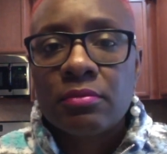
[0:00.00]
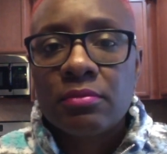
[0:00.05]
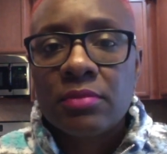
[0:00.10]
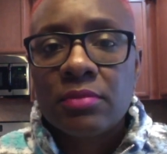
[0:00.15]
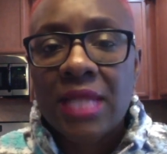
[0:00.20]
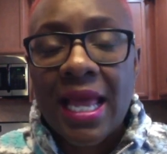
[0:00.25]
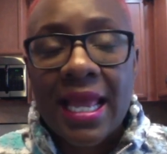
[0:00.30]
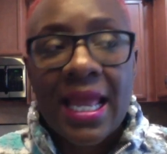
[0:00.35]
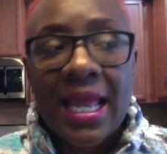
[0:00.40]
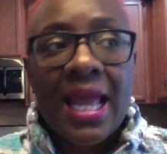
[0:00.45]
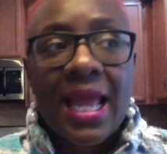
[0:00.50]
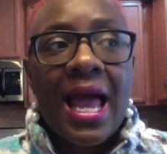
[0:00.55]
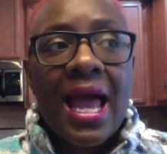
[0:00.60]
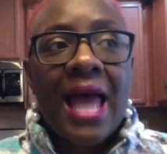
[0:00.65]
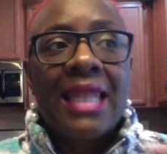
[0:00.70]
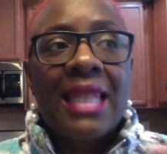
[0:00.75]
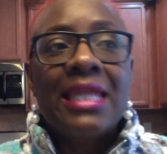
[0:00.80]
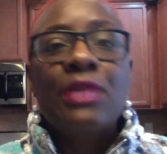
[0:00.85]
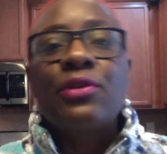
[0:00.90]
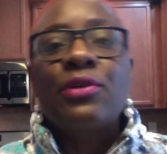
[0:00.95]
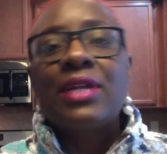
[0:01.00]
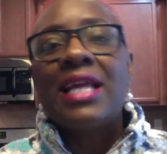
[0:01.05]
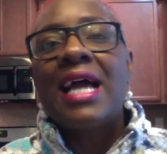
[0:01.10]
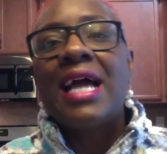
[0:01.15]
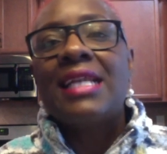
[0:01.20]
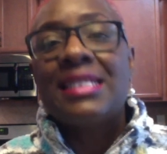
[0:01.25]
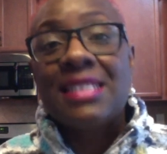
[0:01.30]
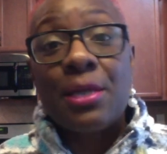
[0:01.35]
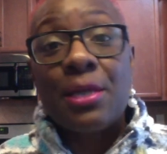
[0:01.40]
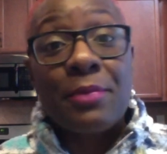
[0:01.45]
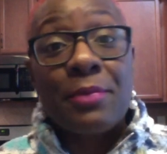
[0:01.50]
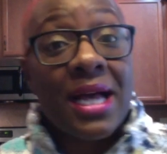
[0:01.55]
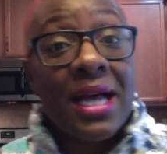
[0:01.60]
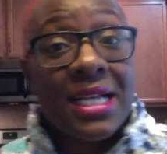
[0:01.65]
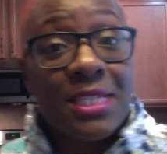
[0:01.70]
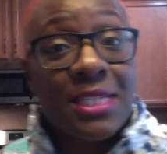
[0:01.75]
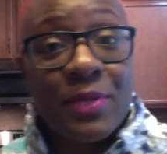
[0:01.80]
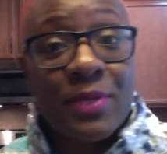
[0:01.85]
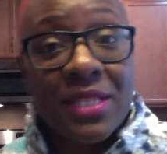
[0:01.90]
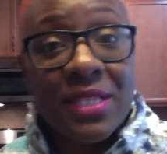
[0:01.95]
Like I literally had to tell my
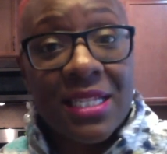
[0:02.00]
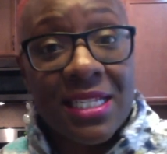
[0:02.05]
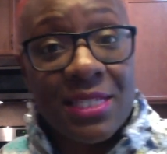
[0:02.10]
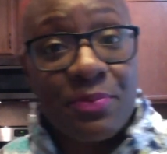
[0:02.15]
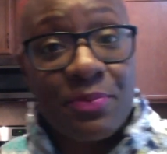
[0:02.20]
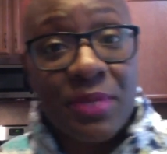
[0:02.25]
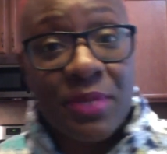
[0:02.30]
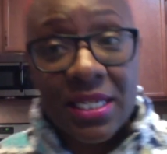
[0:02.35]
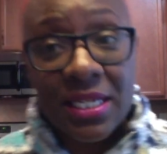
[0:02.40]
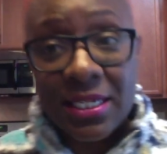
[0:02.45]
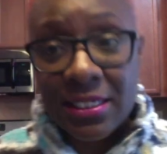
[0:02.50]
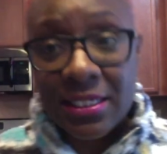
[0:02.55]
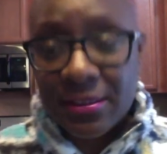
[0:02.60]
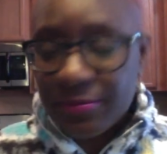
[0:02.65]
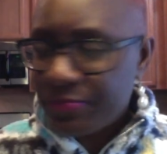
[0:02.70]
husband this because